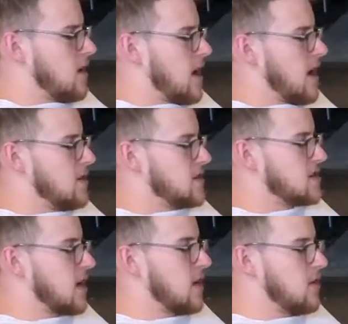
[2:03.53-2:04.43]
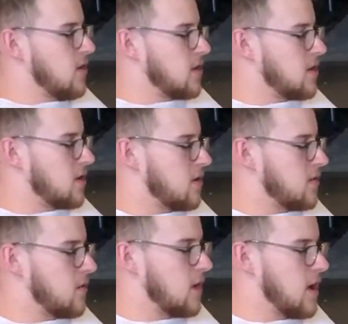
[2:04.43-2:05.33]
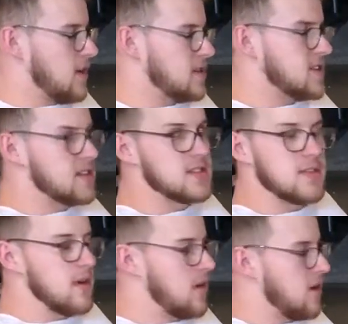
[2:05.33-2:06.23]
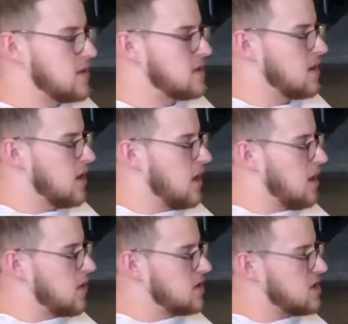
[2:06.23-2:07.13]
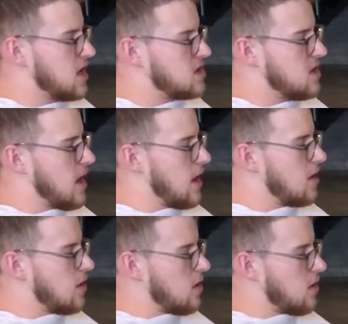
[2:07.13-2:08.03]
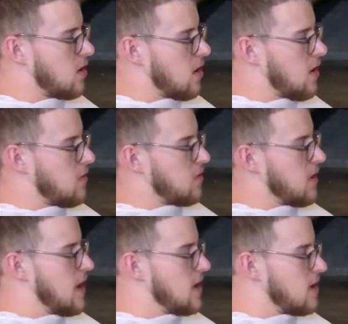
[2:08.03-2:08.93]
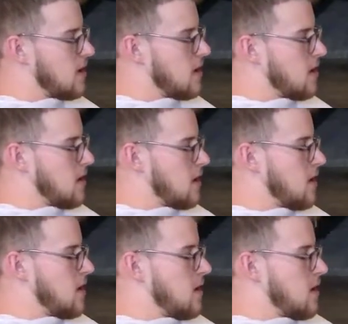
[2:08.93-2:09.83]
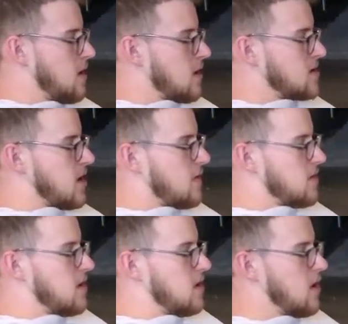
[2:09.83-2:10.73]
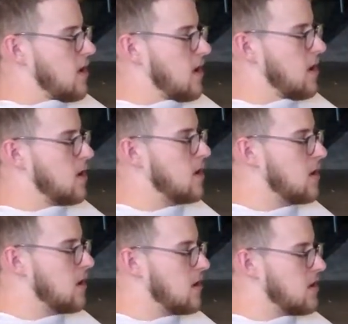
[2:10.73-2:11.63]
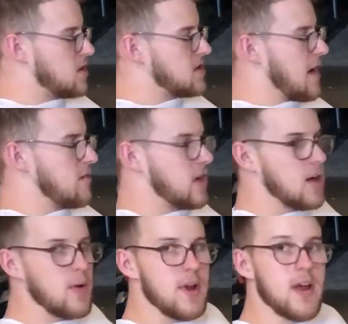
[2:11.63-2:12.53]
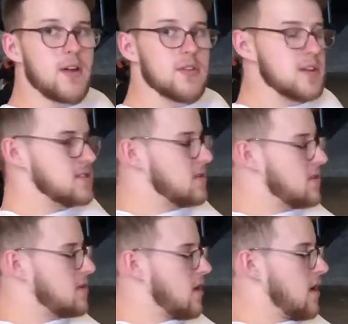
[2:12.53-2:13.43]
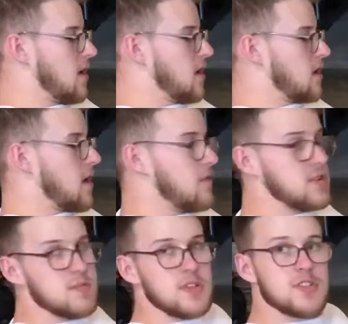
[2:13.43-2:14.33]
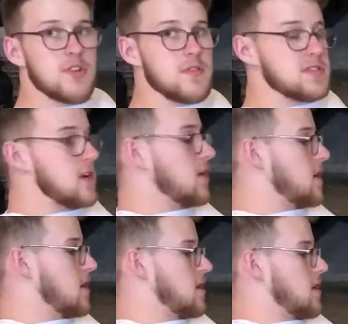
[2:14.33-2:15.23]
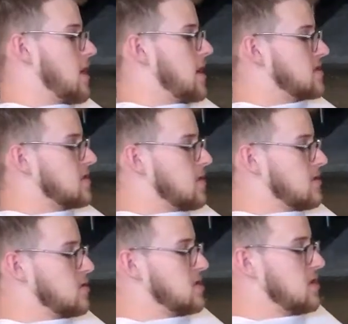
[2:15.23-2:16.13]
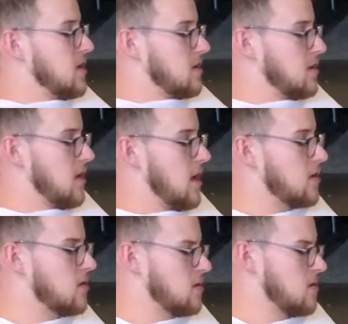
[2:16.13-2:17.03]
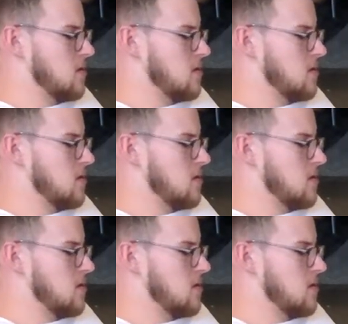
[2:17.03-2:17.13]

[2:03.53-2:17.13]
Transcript: and just kind of look for any sensitive areas. You can change the angle of your leg, because often just having it at one angle doesn't cover as much surface area as switching the angle.